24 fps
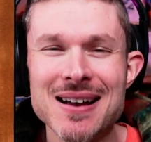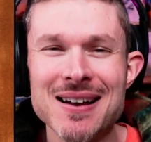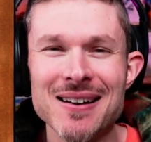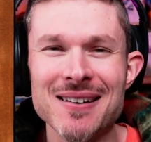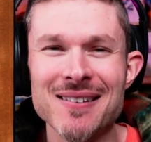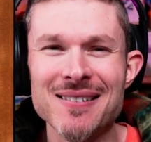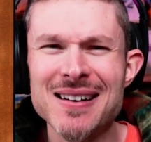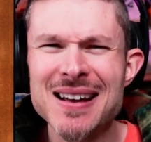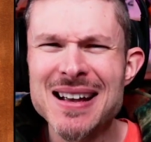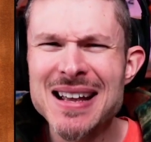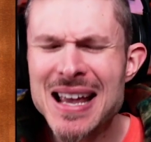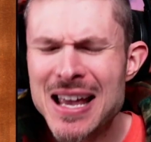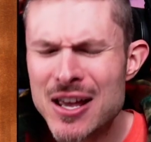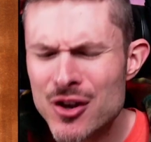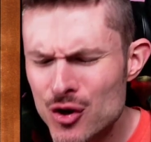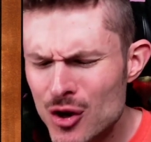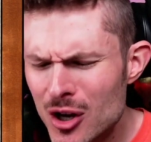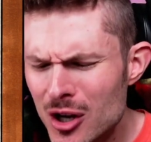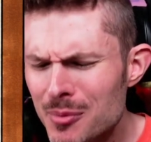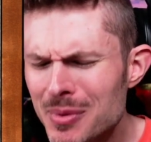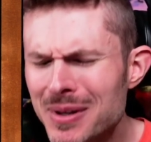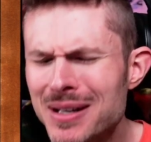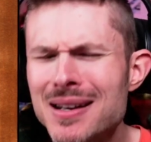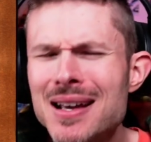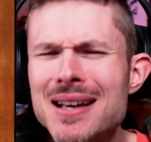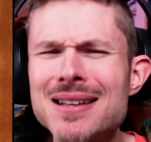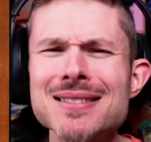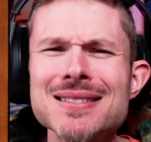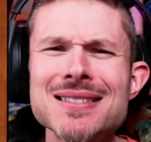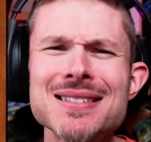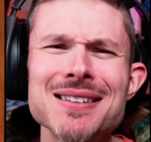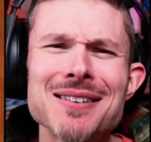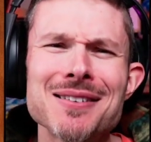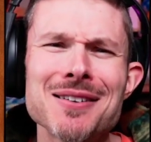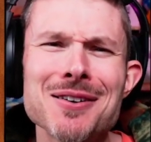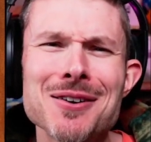All right, hey, you gotta be nice
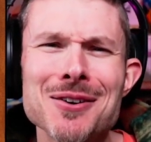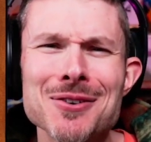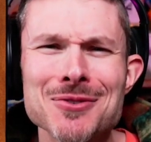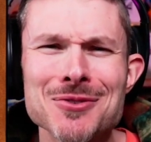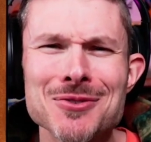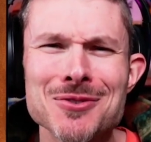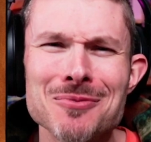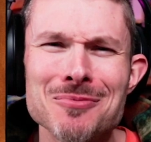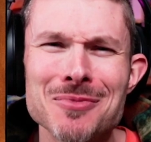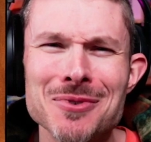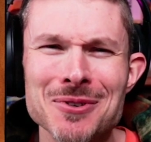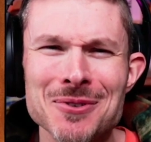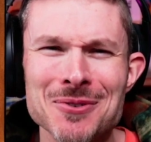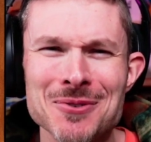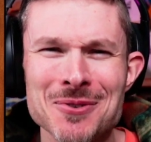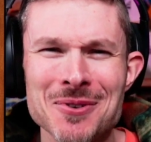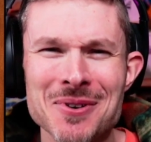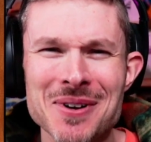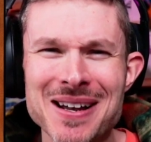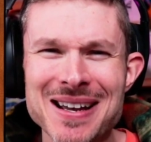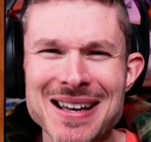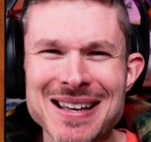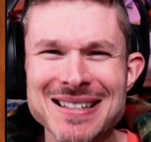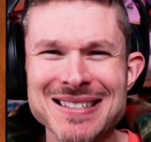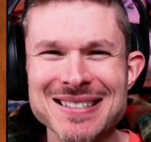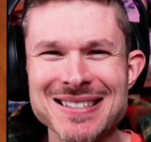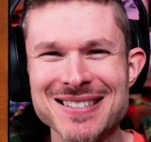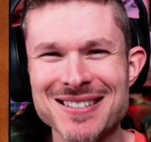to your customers, right?